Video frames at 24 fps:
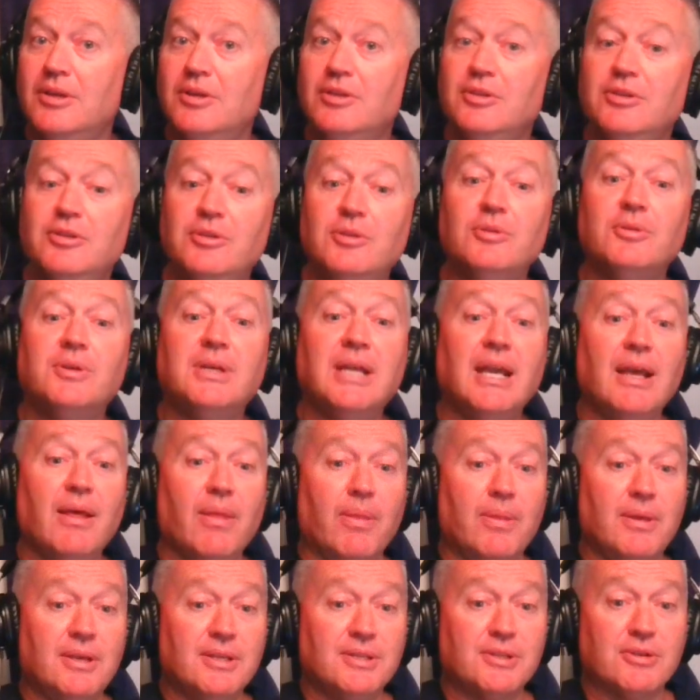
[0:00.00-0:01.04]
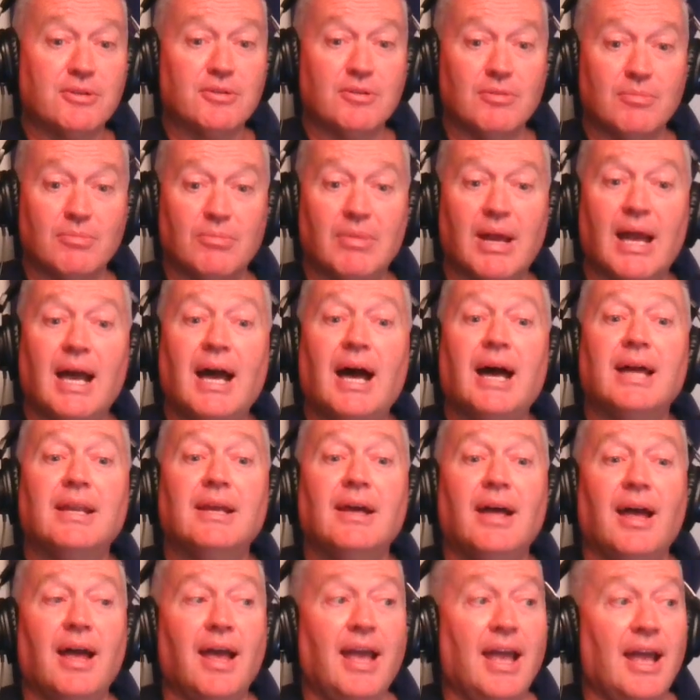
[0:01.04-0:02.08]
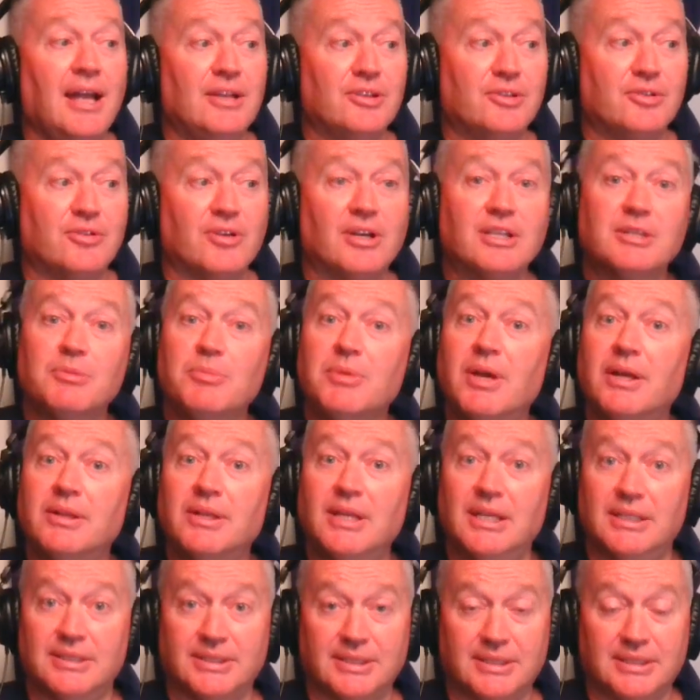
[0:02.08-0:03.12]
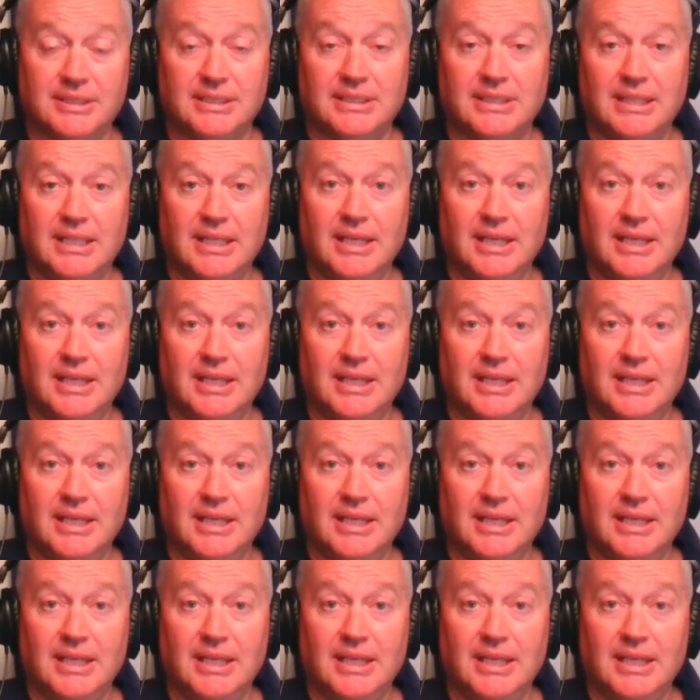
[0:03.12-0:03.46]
you get this group mad, and trust me on this,